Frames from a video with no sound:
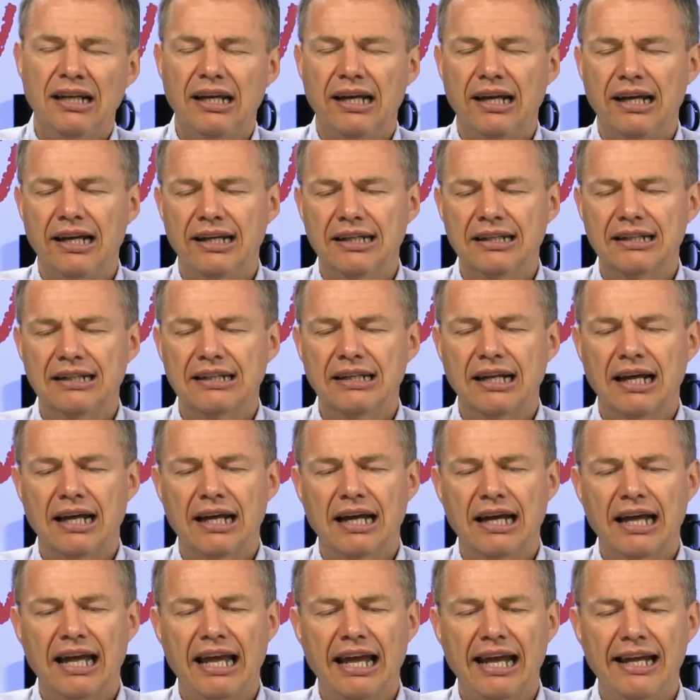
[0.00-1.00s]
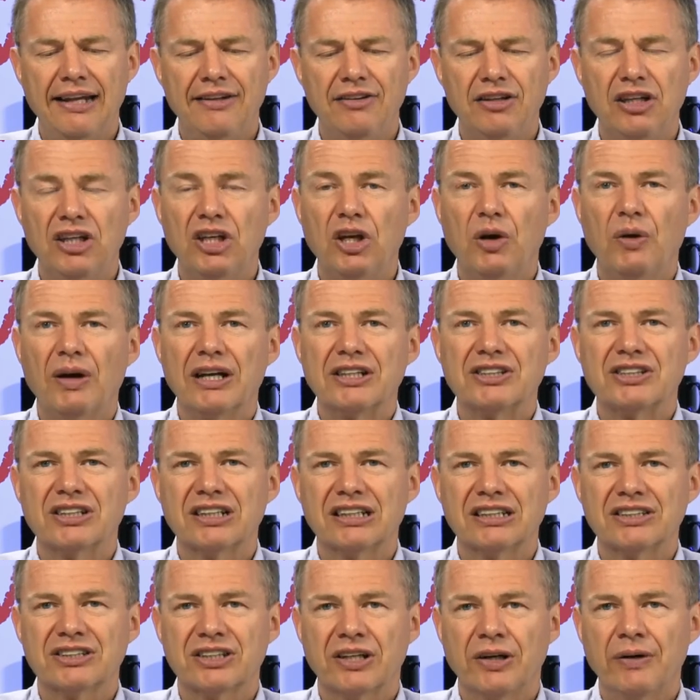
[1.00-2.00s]
in the US.
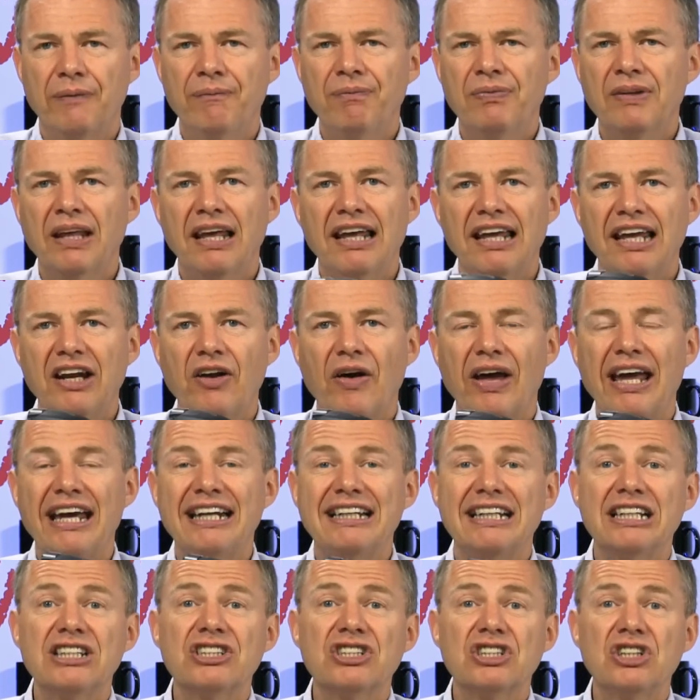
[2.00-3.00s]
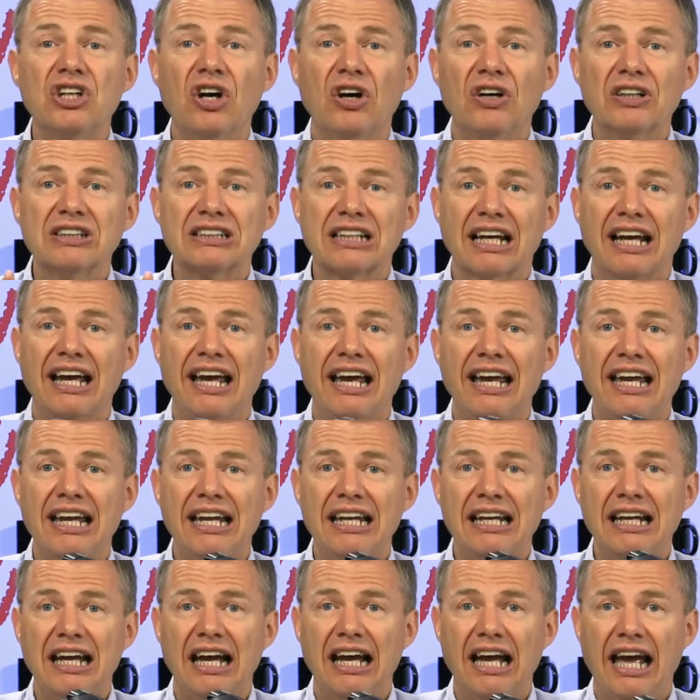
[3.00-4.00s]
So it is not
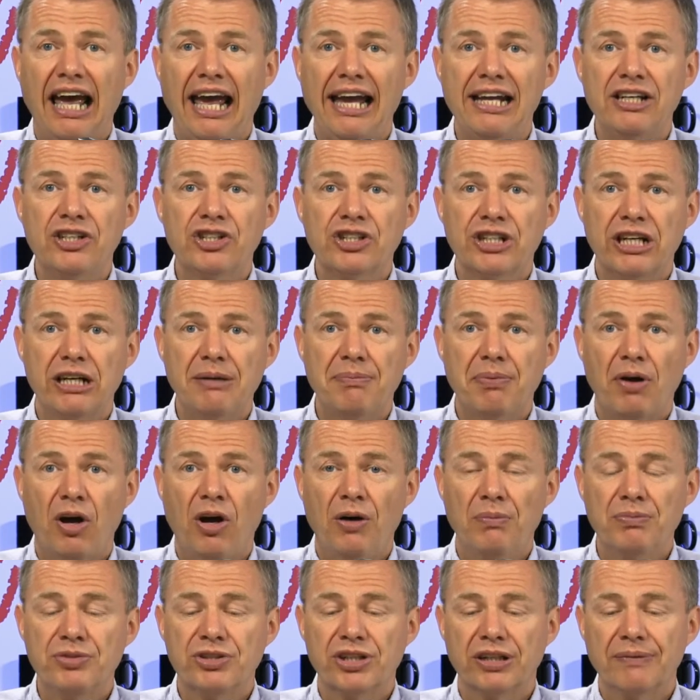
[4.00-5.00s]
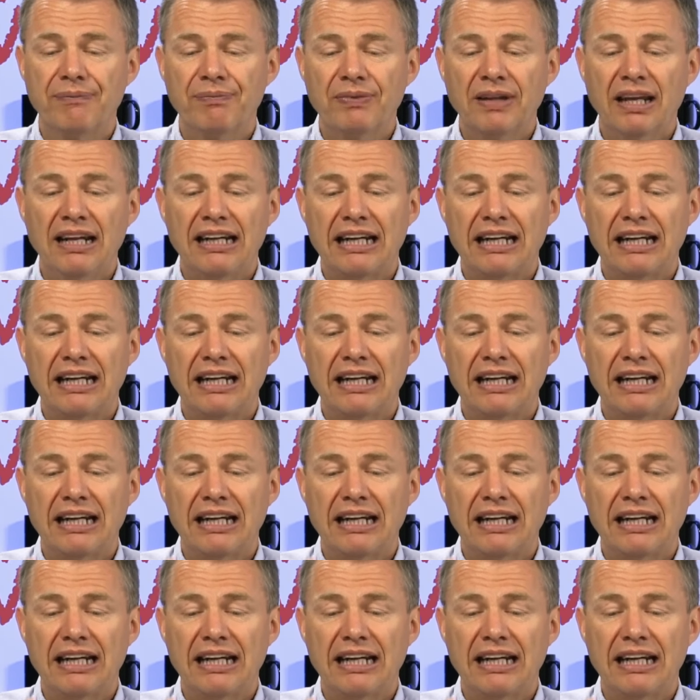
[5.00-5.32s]
a cheap option.